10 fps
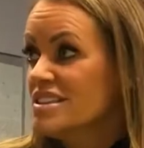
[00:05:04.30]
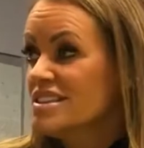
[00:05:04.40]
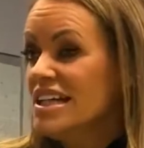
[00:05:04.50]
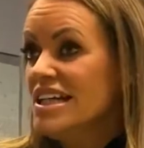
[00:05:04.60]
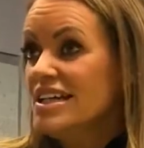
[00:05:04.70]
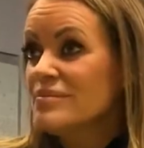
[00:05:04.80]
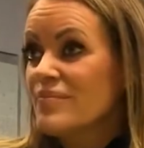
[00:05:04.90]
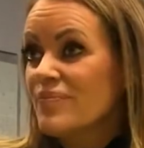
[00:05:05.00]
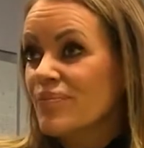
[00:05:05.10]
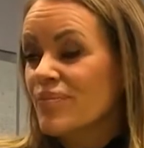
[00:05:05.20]
Italy.
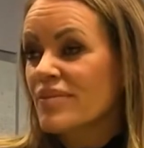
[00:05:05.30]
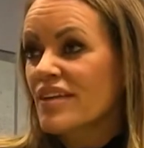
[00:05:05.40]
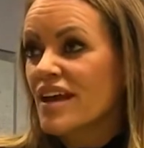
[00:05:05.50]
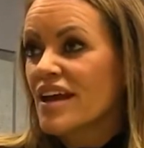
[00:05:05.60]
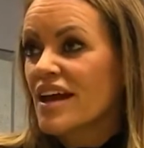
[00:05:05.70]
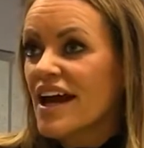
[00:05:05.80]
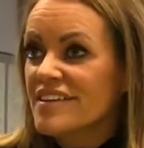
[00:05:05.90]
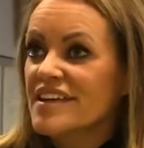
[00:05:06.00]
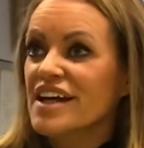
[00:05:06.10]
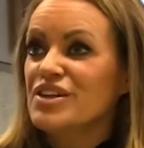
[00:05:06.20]

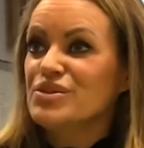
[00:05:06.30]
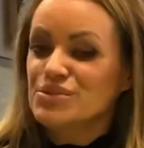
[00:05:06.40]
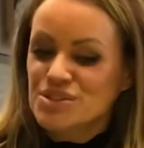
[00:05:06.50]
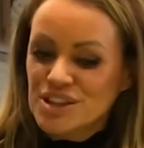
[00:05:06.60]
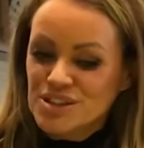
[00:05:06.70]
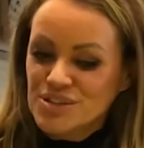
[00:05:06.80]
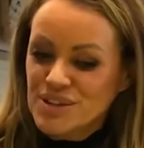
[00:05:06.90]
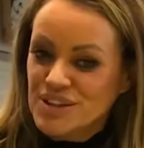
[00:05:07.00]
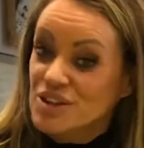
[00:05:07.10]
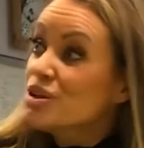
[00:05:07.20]
And then you start
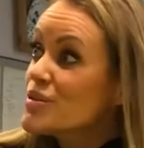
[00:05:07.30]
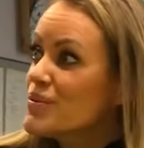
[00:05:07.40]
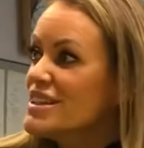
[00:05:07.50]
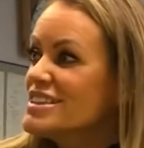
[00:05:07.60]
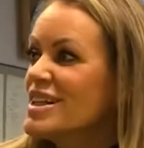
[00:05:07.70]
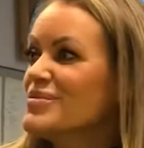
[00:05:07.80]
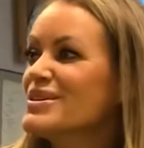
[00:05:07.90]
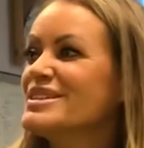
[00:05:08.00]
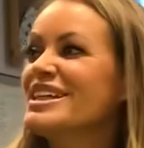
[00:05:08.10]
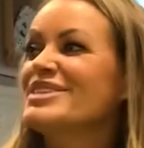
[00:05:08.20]
doing the European
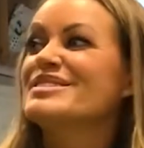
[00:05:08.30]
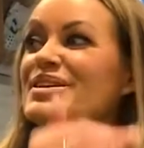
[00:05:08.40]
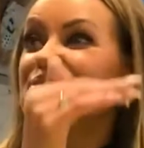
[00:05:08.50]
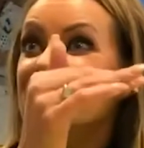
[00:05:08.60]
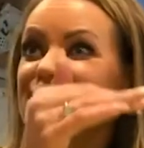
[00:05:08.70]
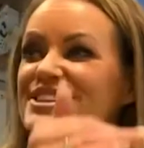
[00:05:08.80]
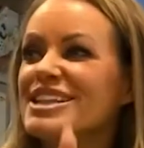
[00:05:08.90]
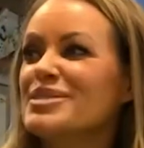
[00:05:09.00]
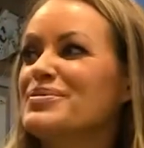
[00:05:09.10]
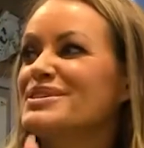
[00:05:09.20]
Championships, then World
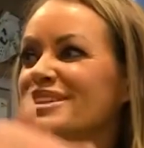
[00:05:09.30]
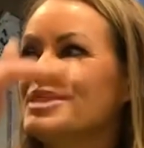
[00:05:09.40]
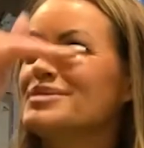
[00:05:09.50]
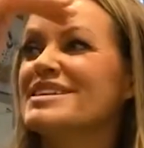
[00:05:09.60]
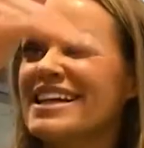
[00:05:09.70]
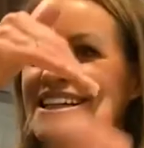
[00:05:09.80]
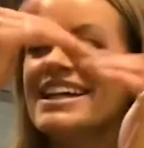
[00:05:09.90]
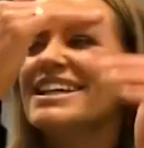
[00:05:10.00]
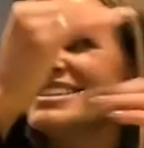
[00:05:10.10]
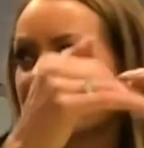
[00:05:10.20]
Championships, and
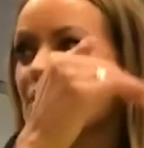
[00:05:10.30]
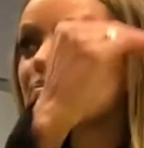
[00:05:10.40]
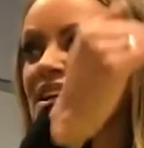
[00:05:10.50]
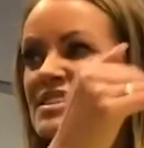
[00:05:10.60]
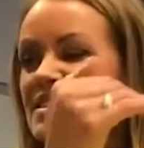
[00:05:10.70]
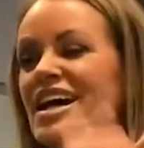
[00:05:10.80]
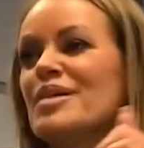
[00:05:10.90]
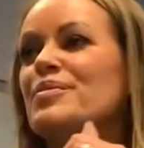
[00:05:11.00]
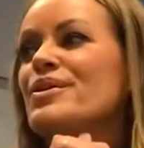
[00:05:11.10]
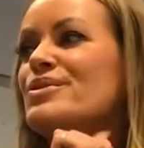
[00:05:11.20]
then step by
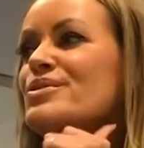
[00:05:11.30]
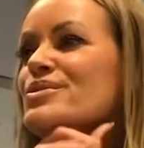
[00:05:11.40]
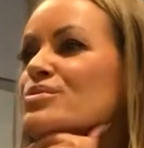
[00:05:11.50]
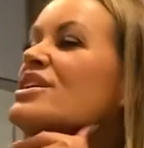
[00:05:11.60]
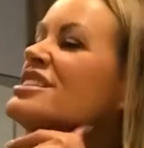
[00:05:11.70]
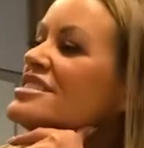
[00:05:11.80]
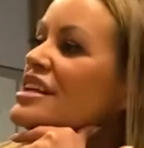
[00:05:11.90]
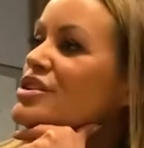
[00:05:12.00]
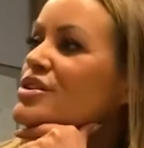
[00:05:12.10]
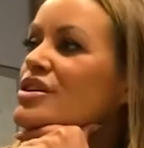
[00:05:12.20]
step you
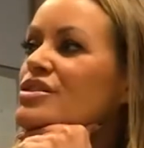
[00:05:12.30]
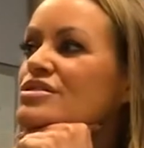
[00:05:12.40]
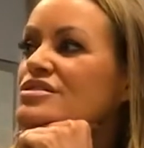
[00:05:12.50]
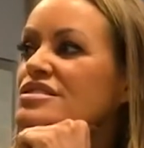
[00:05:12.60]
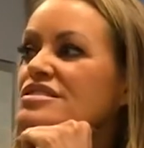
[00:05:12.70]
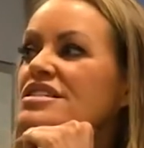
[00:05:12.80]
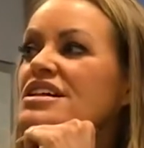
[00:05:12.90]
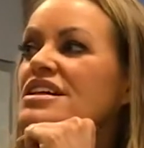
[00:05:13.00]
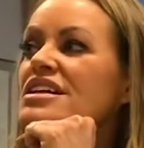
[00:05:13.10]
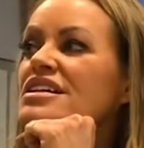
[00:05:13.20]
reset your goals,
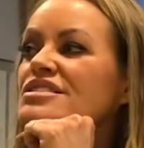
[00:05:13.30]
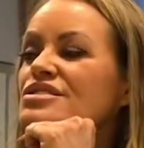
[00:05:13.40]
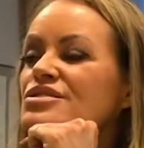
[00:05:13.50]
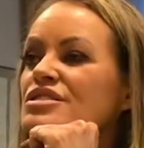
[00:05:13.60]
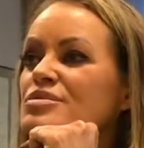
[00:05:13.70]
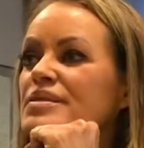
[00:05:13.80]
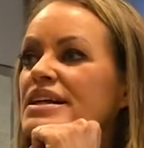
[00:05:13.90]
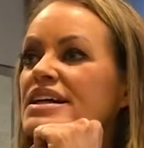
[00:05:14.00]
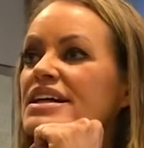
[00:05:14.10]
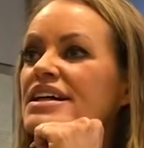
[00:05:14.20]
so to
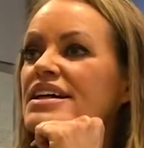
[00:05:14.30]
speak.